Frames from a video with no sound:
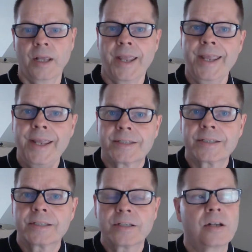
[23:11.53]
His
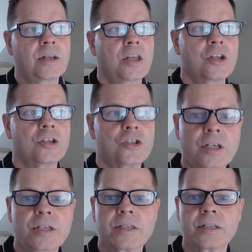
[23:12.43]
Son,
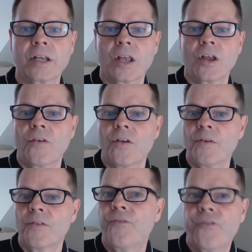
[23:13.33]
Jesus,
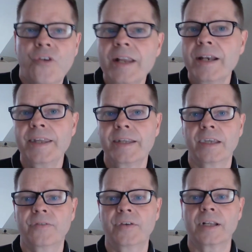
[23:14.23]
freely
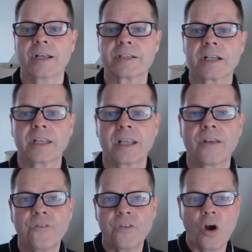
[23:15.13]
given as a gift
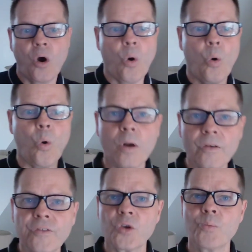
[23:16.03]
for all
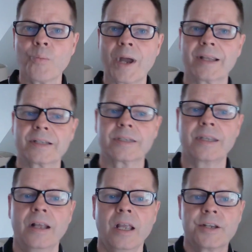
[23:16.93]
of
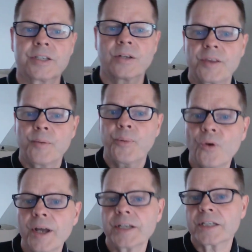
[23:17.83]
humanity so that the
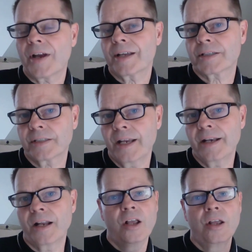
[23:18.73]
price of our
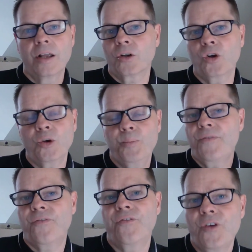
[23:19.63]
sin could be
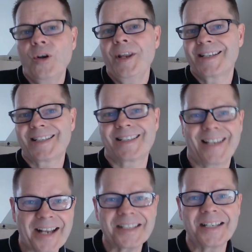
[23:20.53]
fully
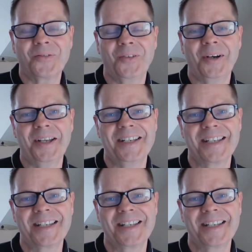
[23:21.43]
satisfied.